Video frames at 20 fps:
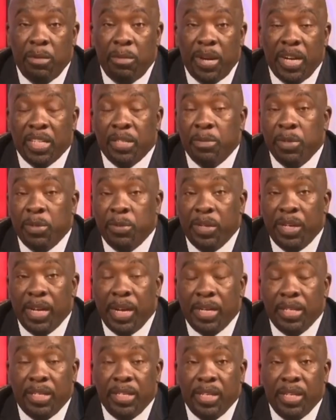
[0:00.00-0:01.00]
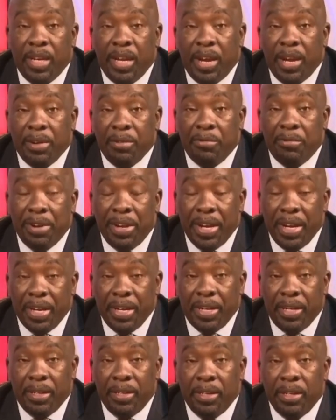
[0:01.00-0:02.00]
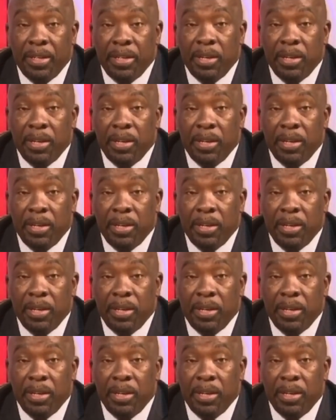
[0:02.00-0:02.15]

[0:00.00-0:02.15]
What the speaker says: match between Antigua and Grenada,